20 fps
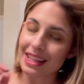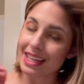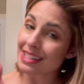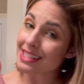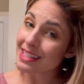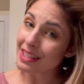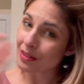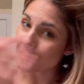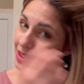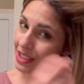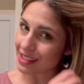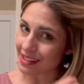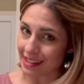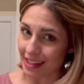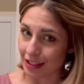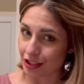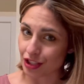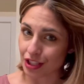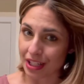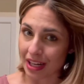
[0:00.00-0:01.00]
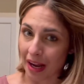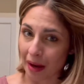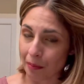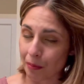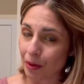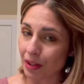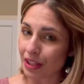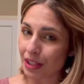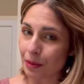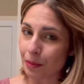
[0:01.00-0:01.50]
That's the only section I'm
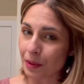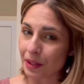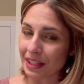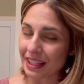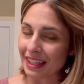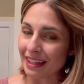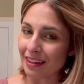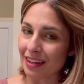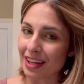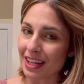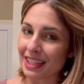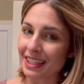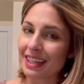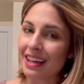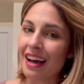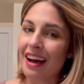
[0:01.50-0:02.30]
really working on.